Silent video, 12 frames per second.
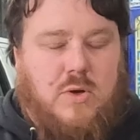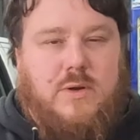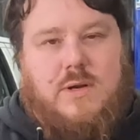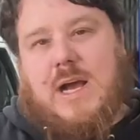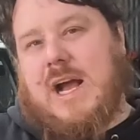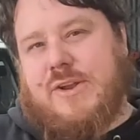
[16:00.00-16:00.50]

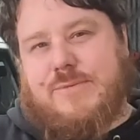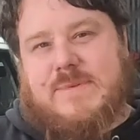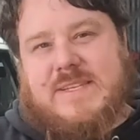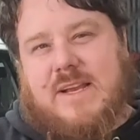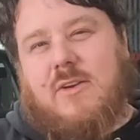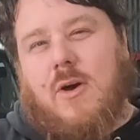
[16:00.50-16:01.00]
not
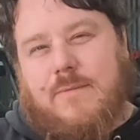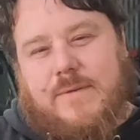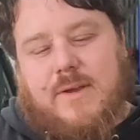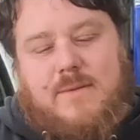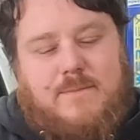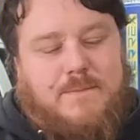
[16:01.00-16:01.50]
100%
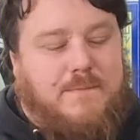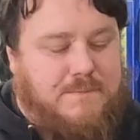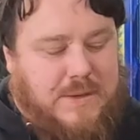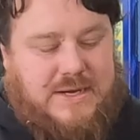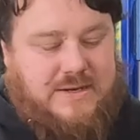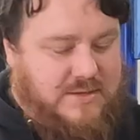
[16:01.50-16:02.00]
confident,
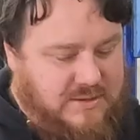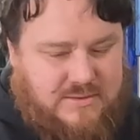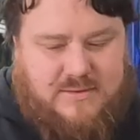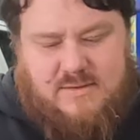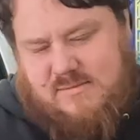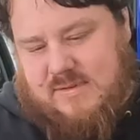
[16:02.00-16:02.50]
but
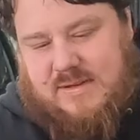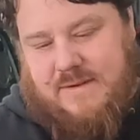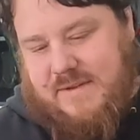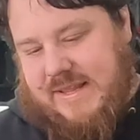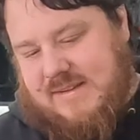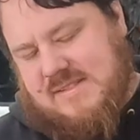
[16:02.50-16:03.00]

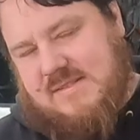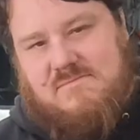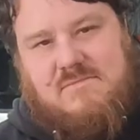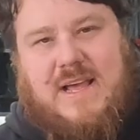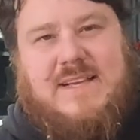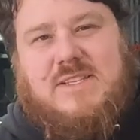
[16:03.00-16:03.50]
everything
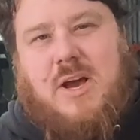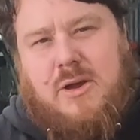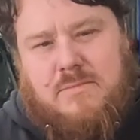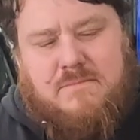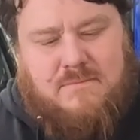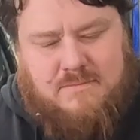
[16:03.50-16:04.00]
has a
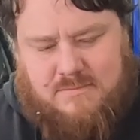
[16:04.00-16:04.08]
home.